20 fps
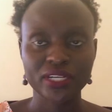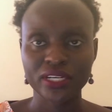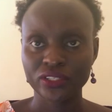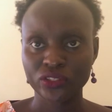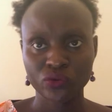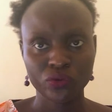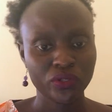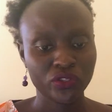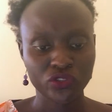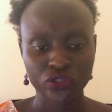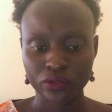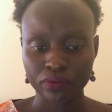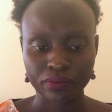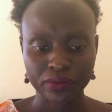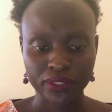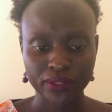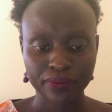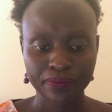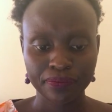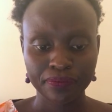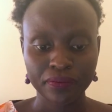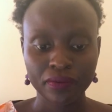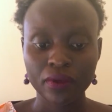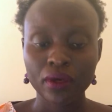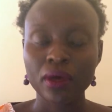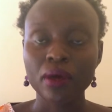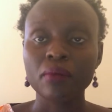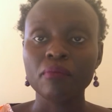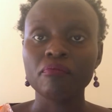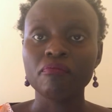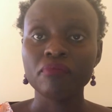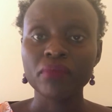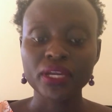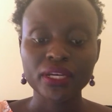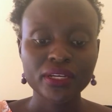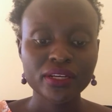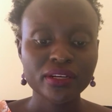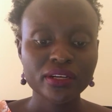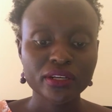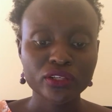tax regimes.
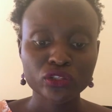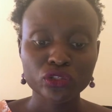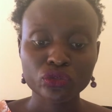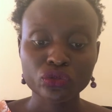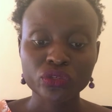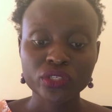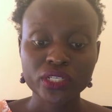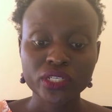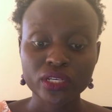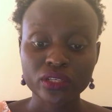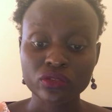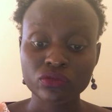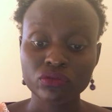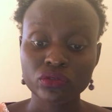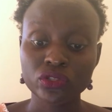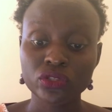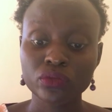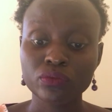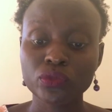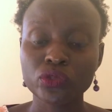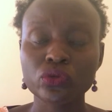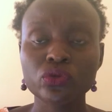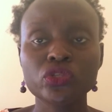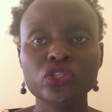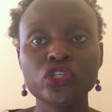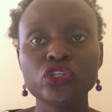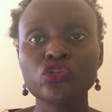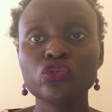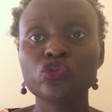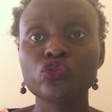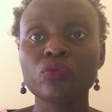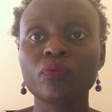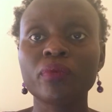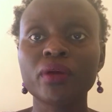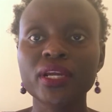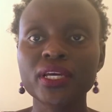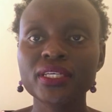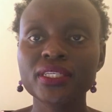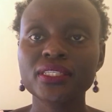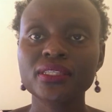Many national tax regimes continue to
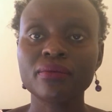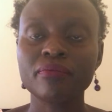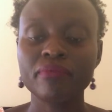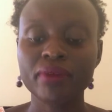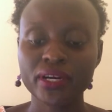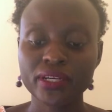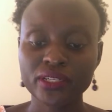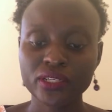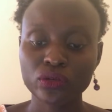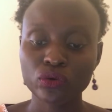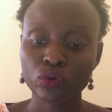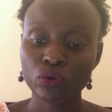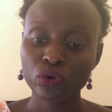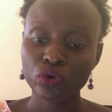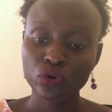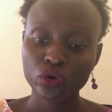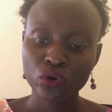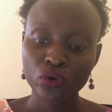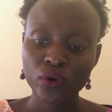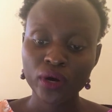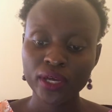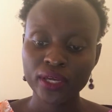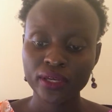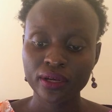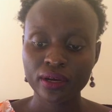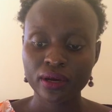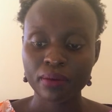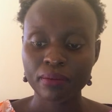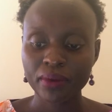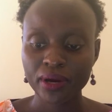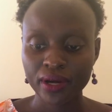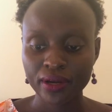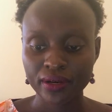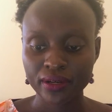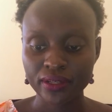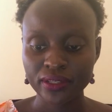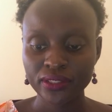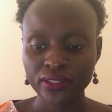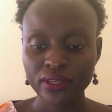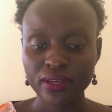place the burden on lower income
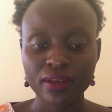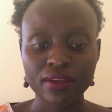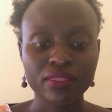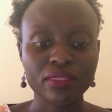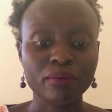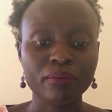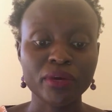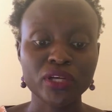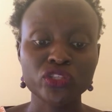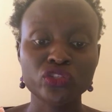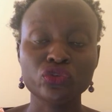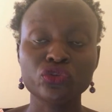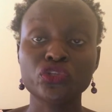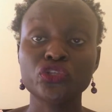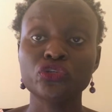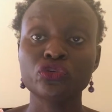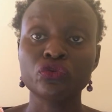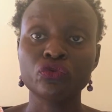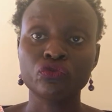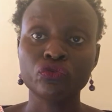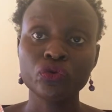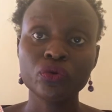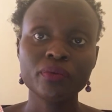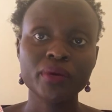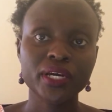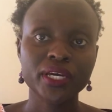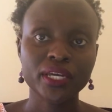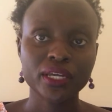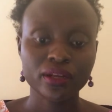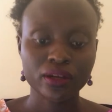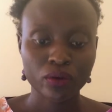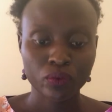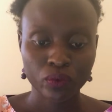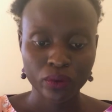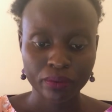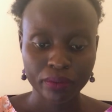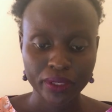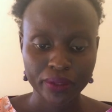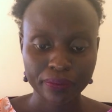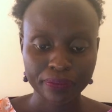earners, the majority of whom again are
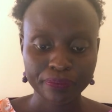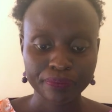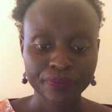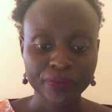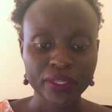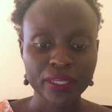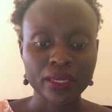women.